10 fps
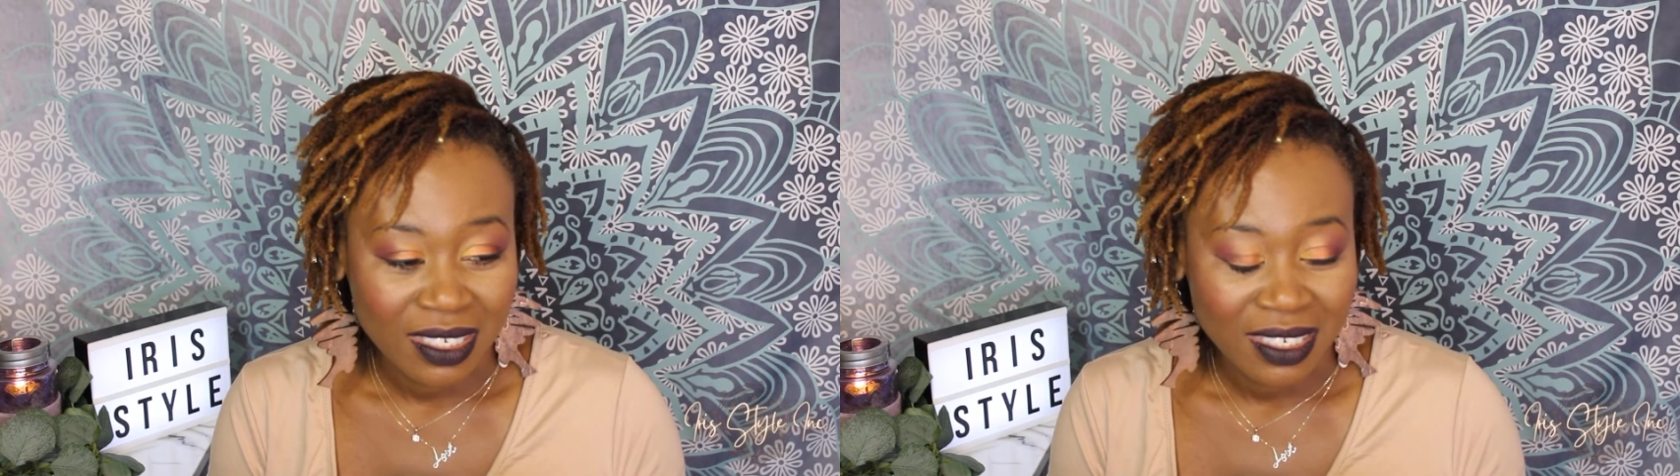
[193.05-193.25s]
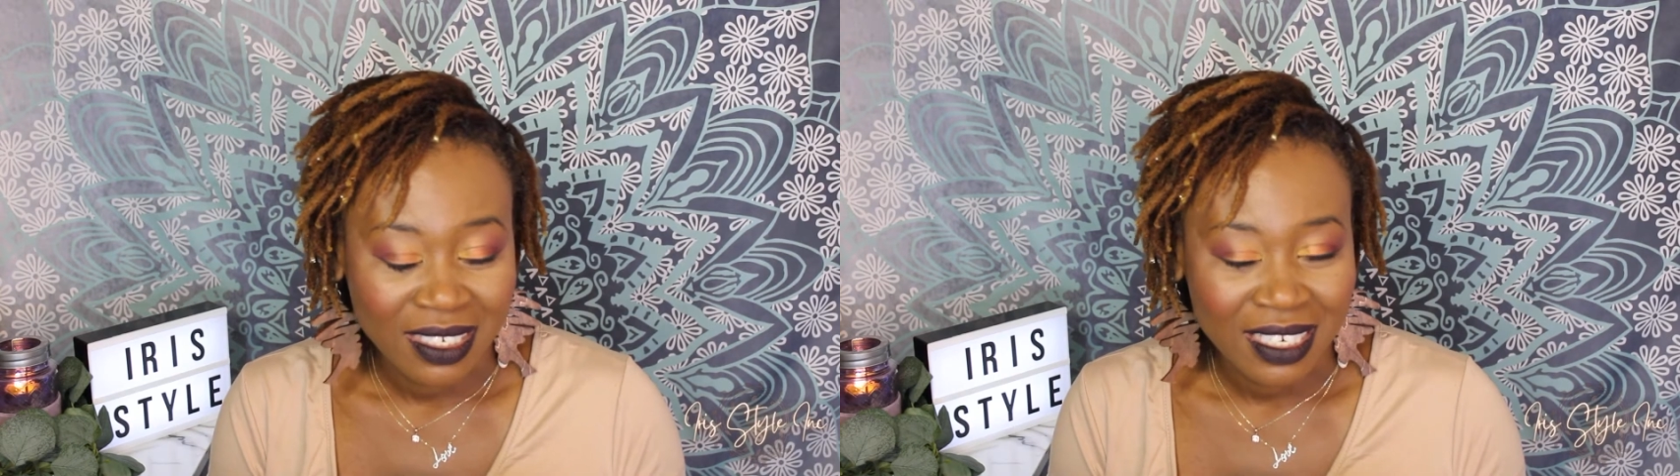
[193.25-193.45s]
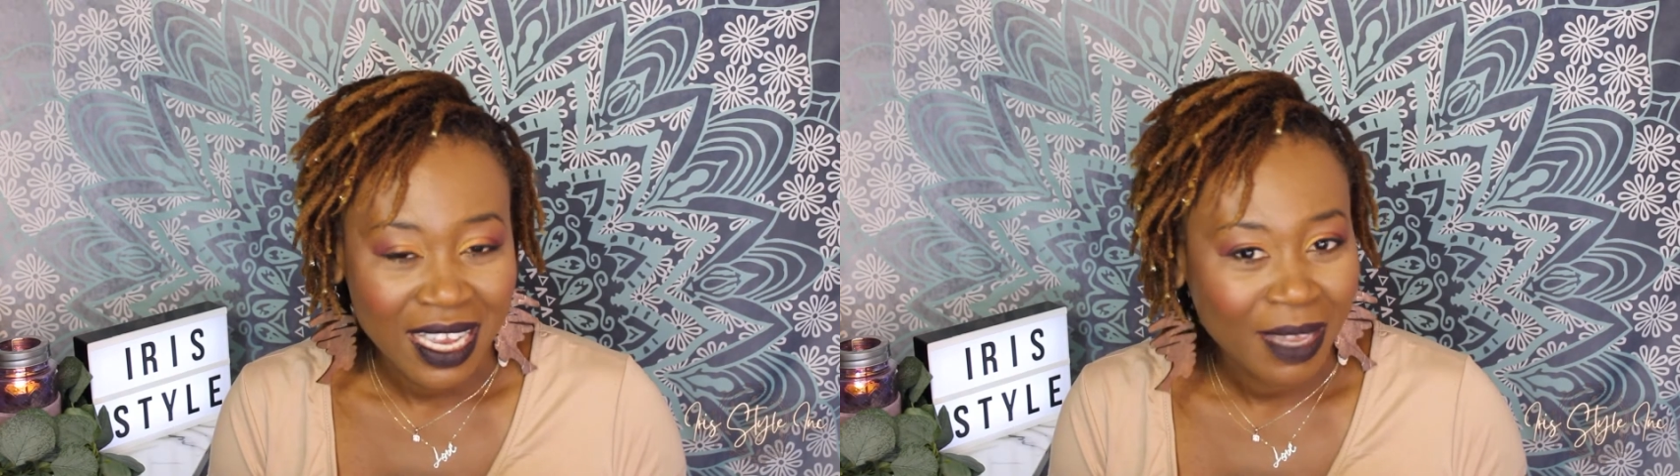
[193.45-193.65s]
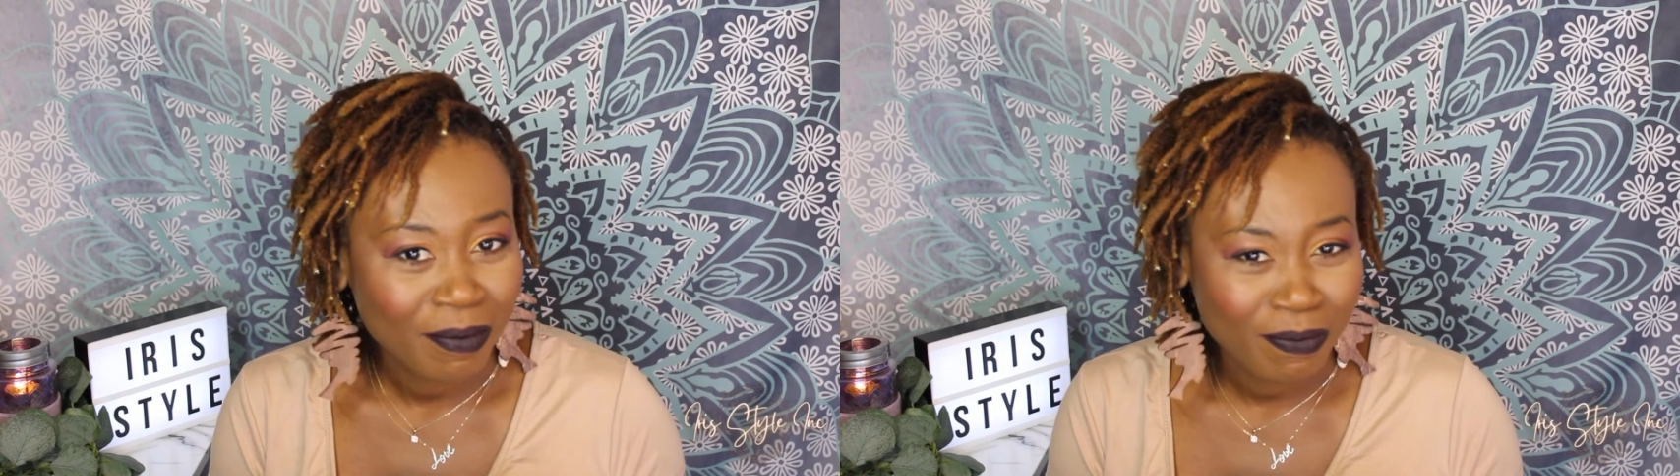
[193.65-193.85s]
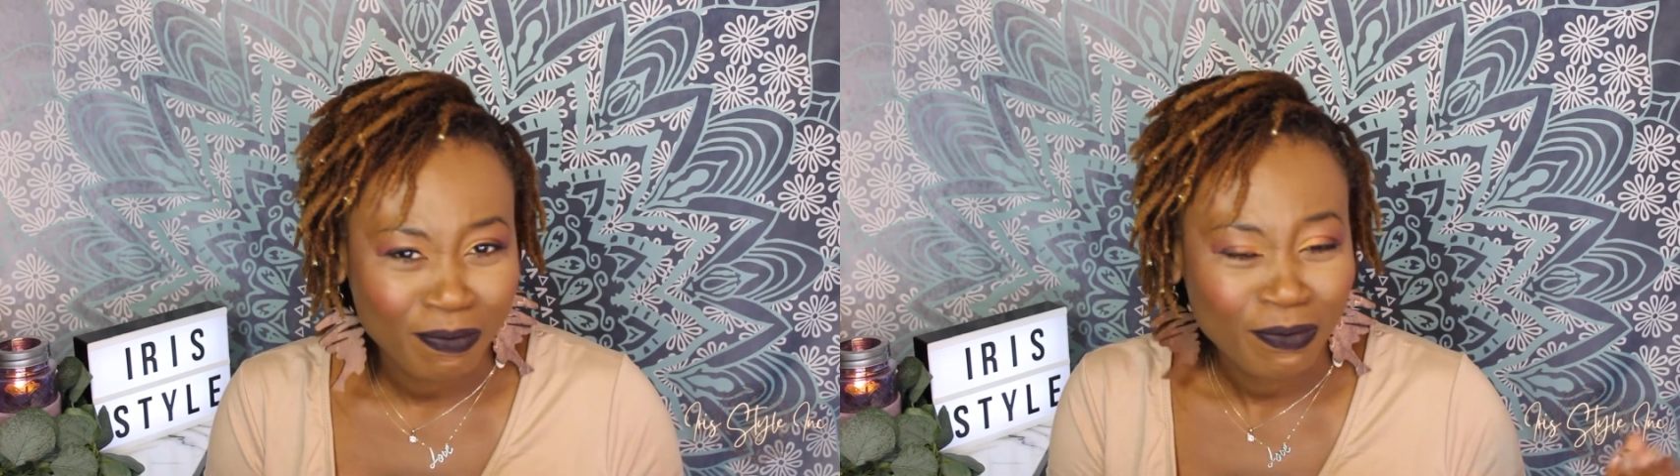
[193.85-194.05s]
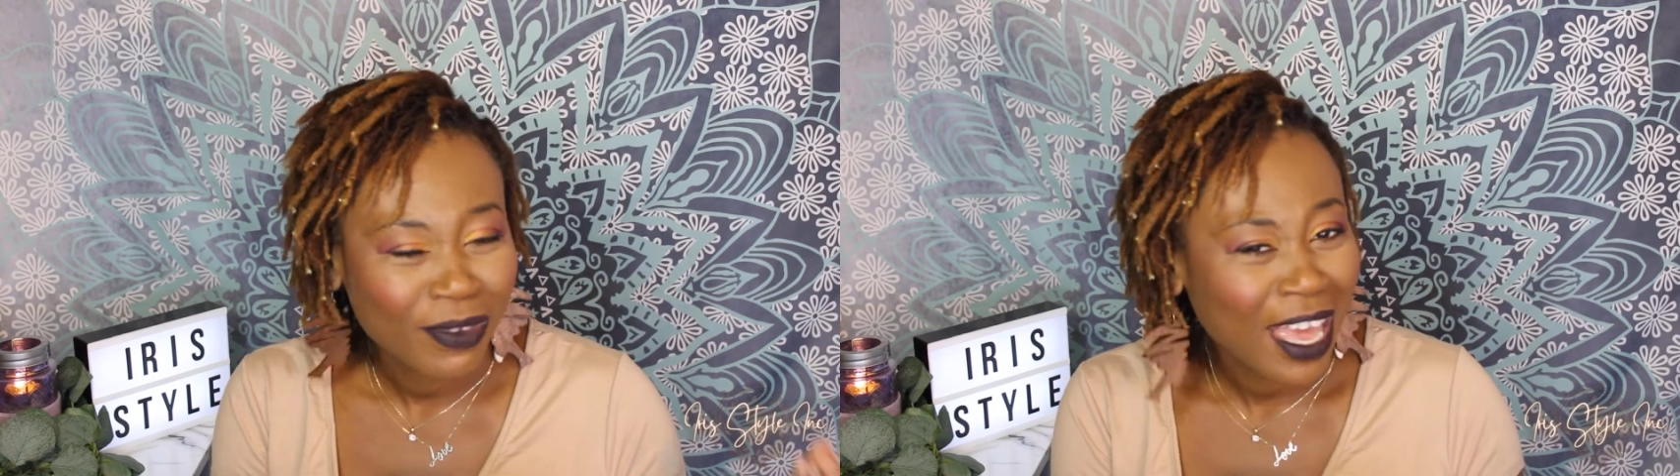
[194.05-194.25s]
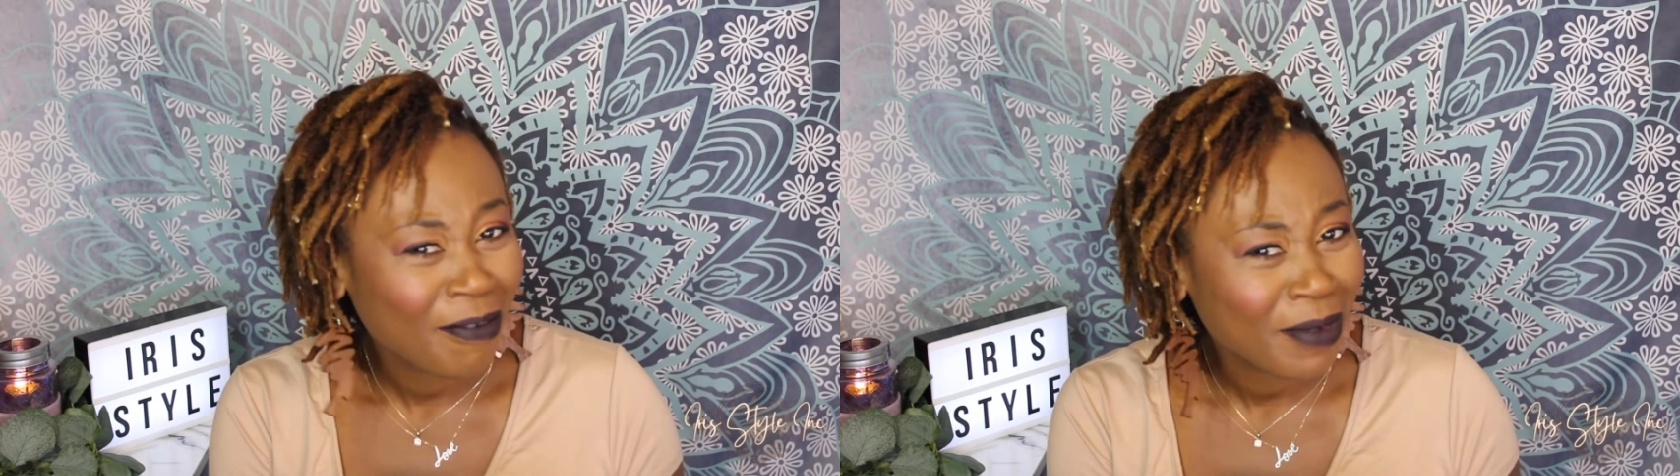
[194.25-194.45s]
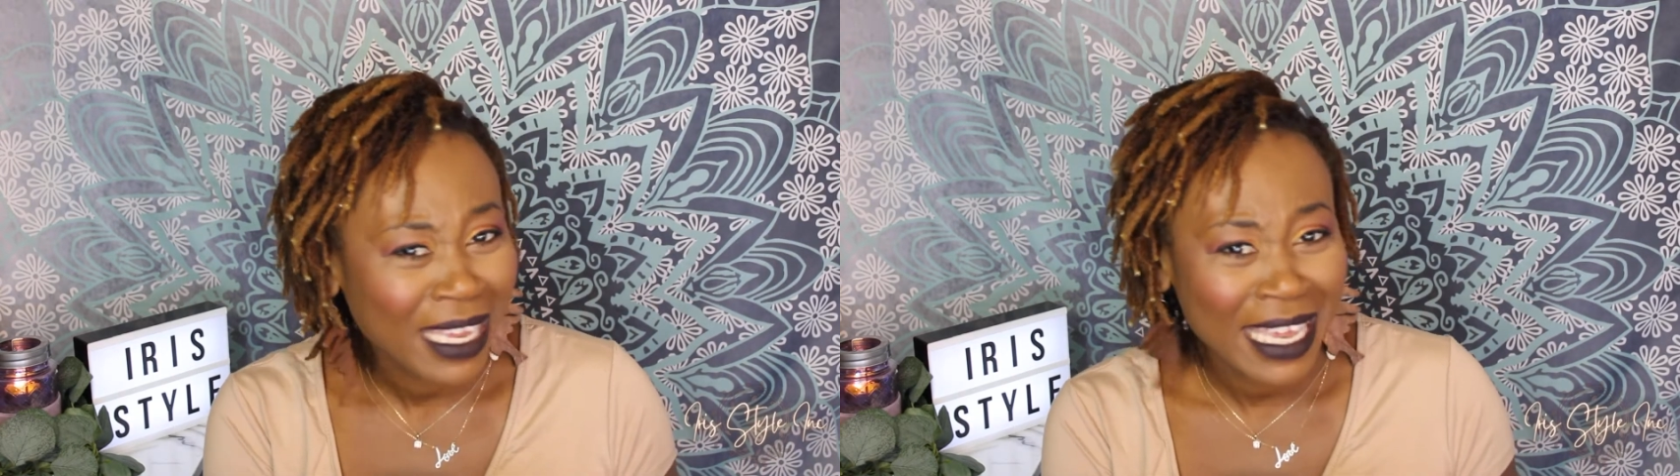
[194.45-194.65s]
not
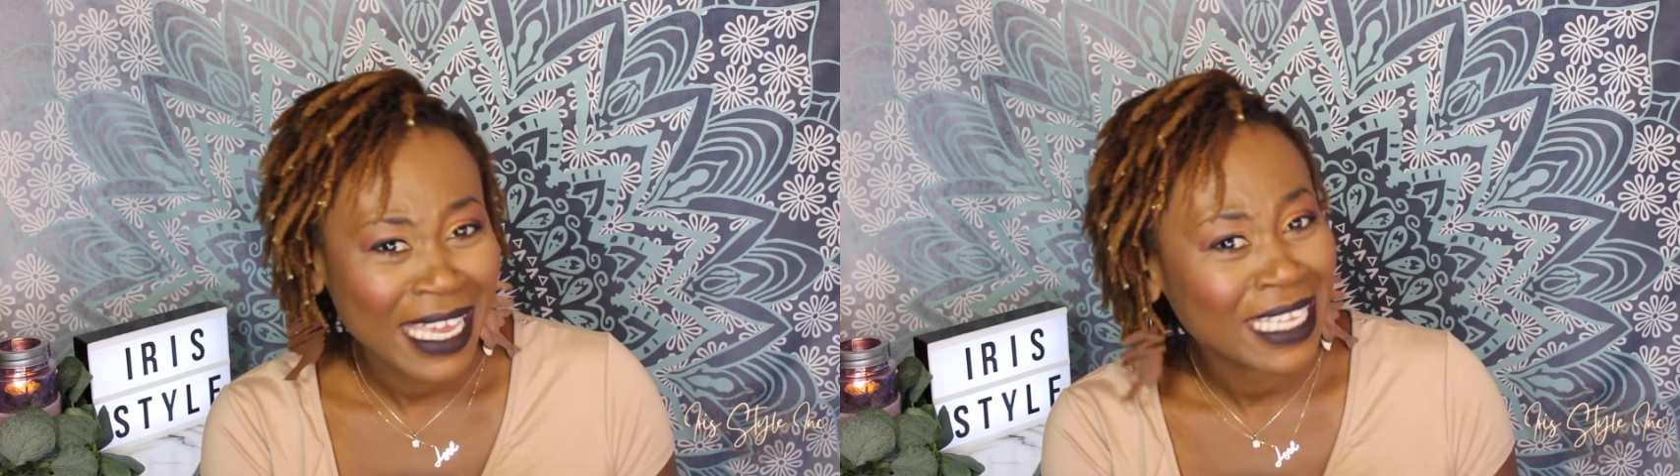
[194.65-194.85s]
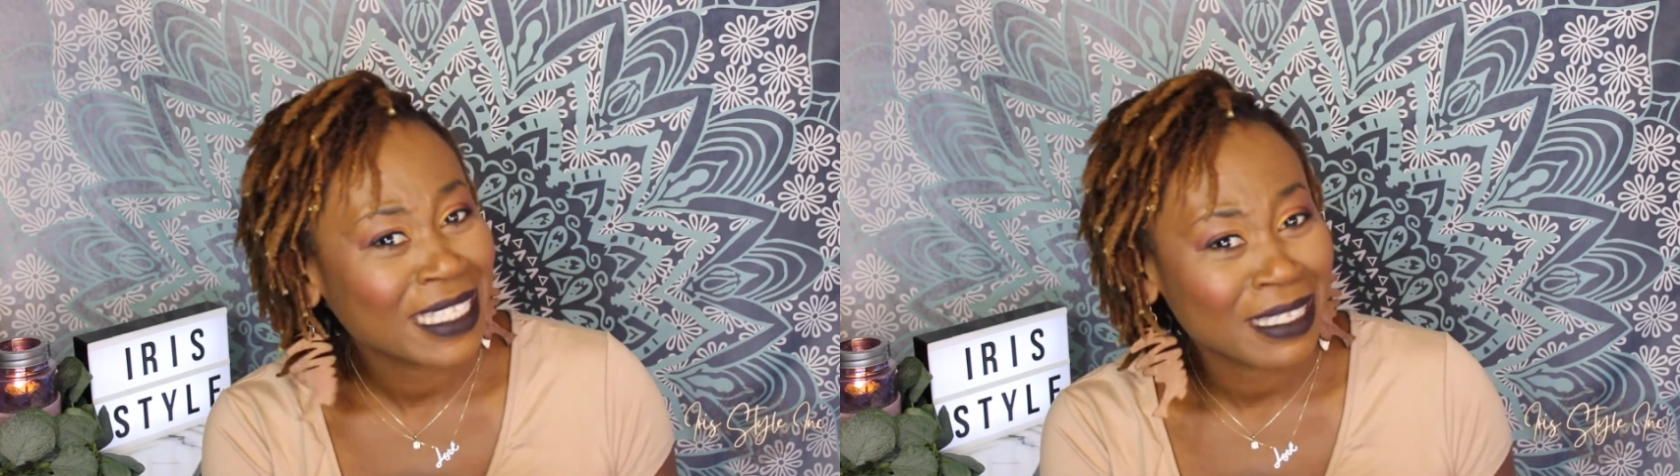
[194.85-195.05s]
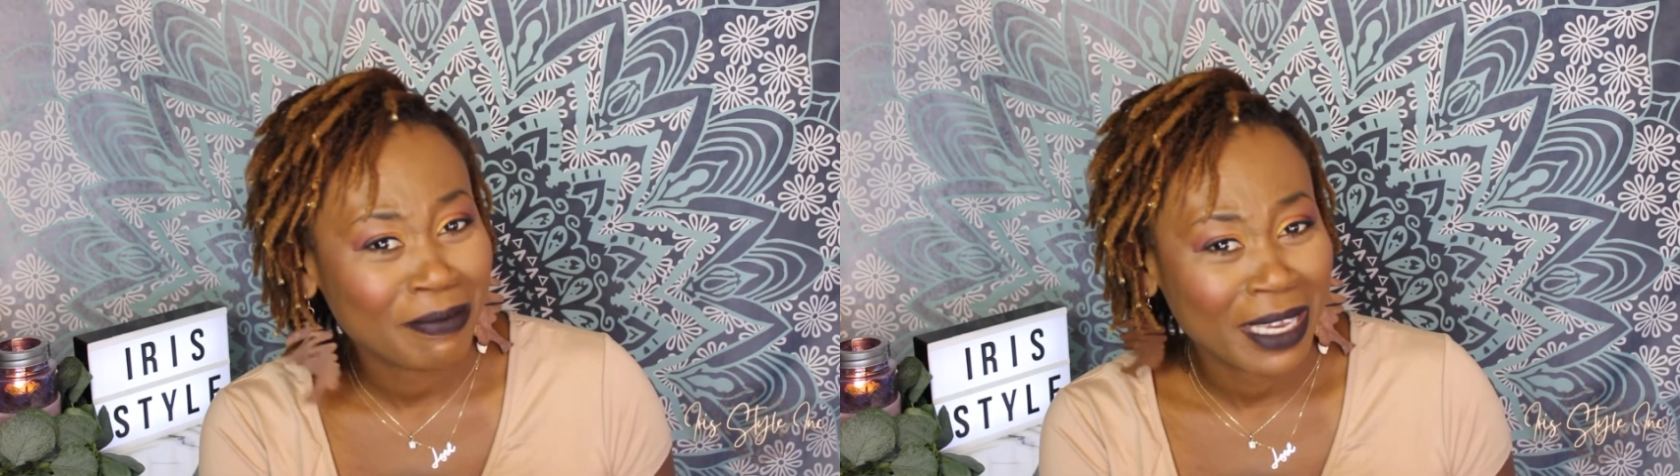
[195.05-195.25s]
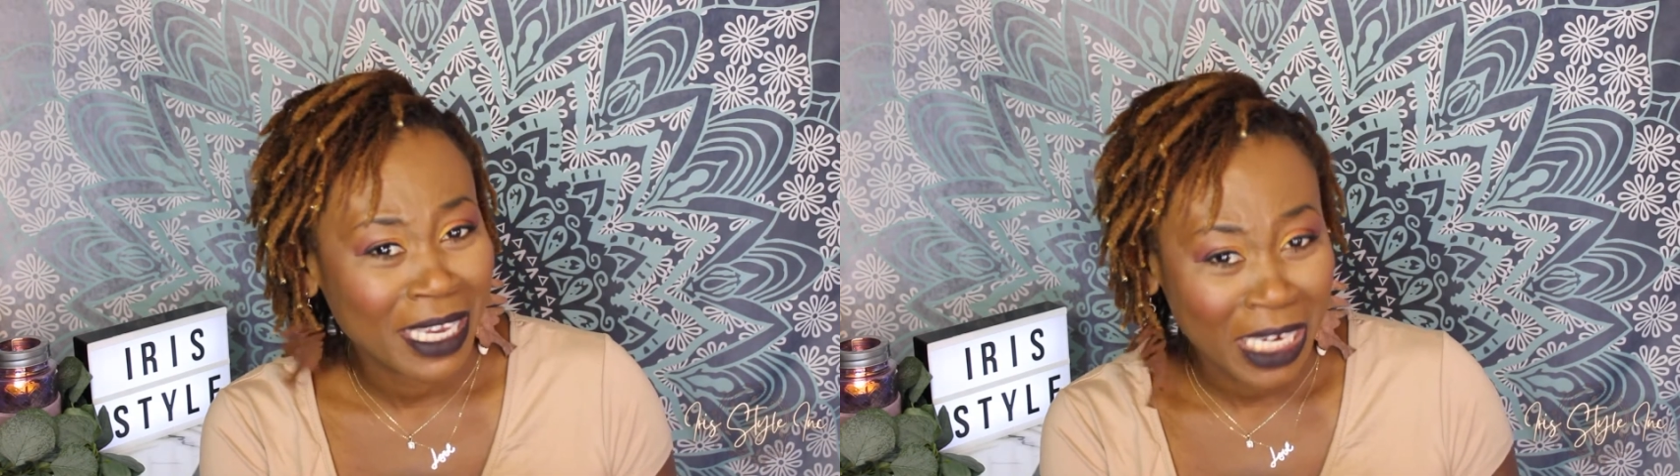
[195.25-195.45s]
have my hands in my